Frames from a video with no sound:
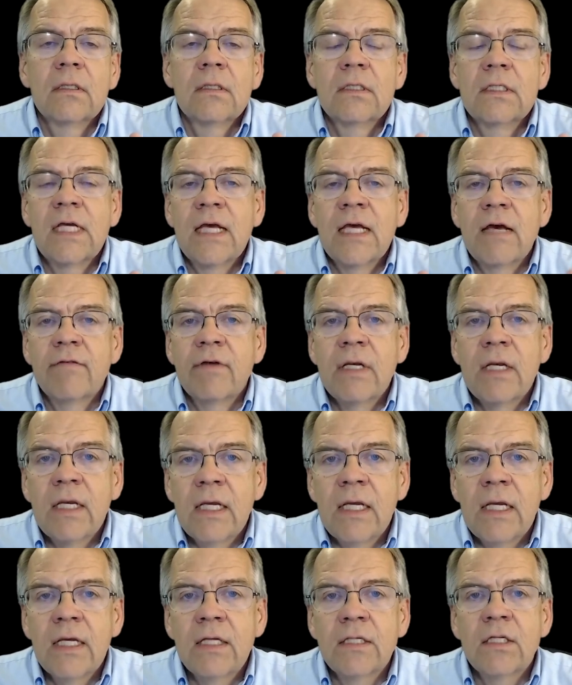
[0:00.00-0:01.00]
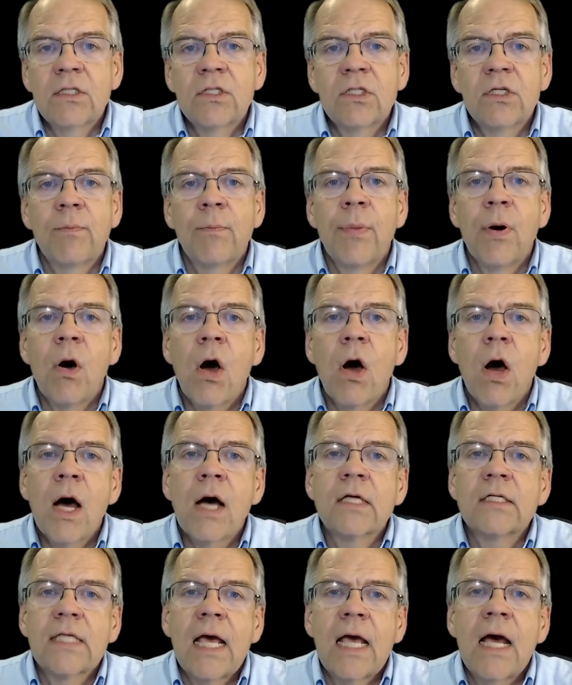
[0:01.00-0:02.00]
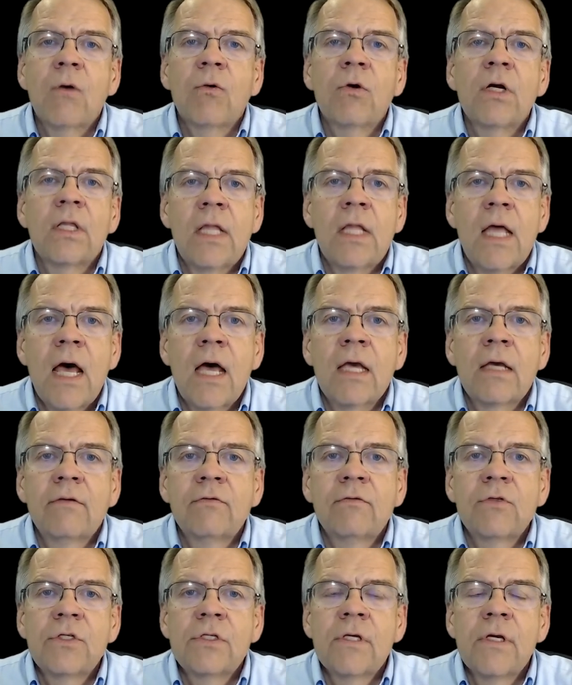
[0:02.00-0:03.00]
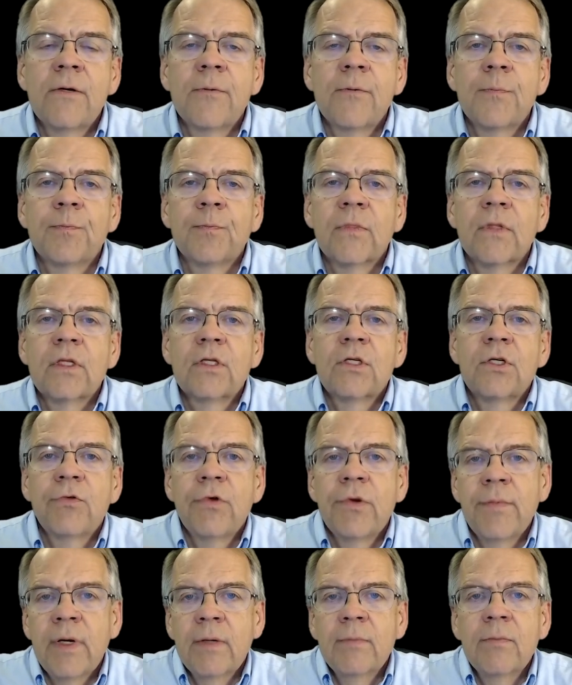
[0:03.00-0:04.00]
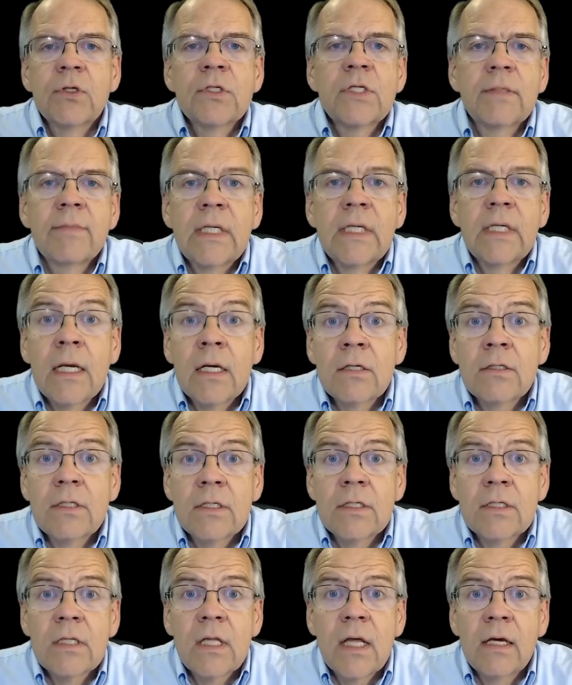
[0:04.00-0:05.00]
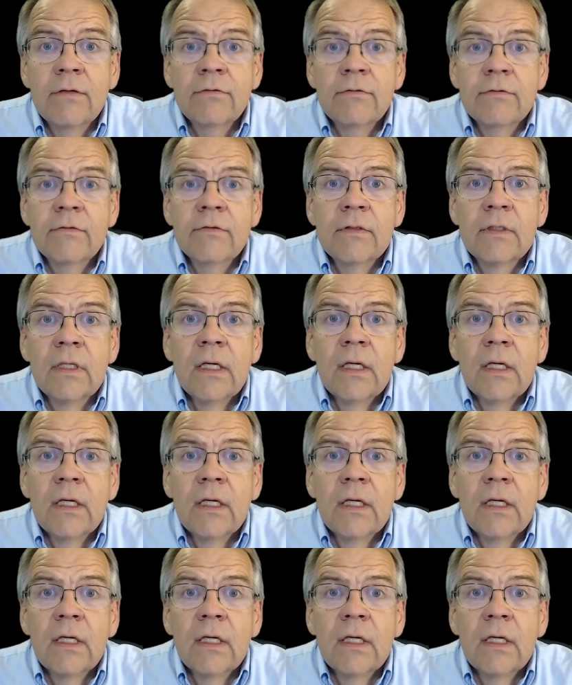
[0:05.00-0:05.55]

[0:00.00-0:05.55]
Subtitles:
to have a need to pause our lives to remember somebody else's life.